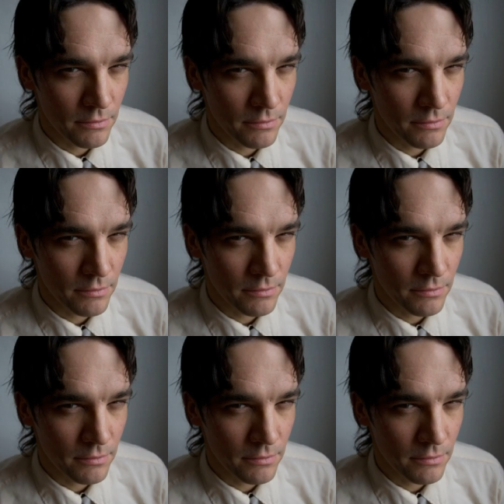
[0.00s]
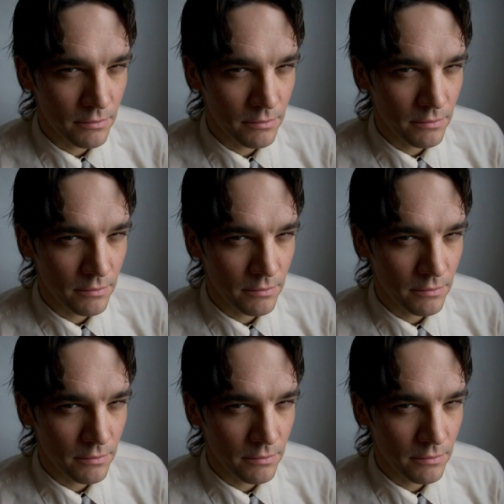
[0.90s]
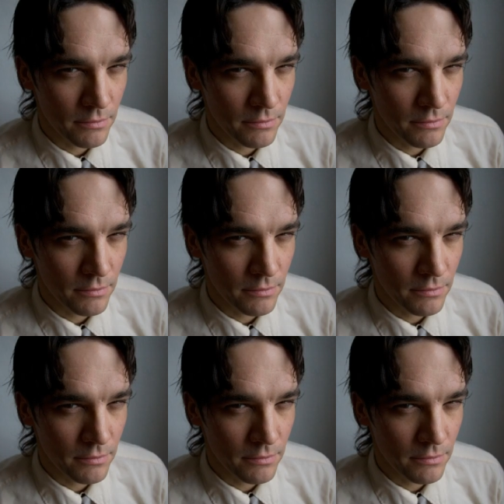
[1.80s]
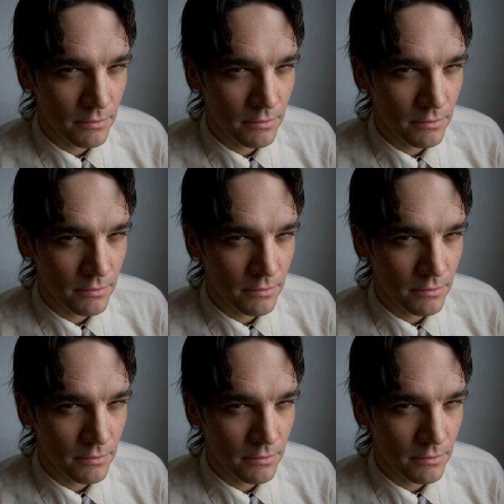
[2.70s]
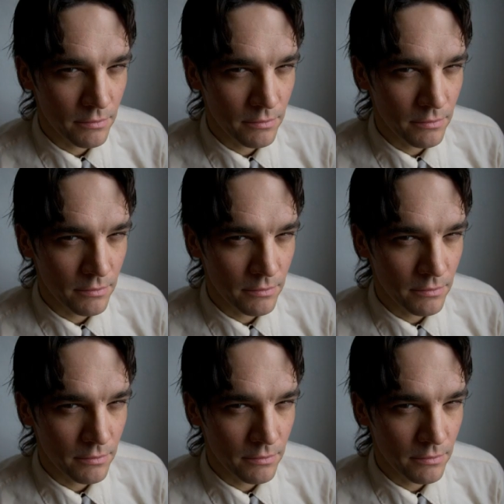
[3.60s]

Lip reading: The face doesn't move, so there is nothing to read.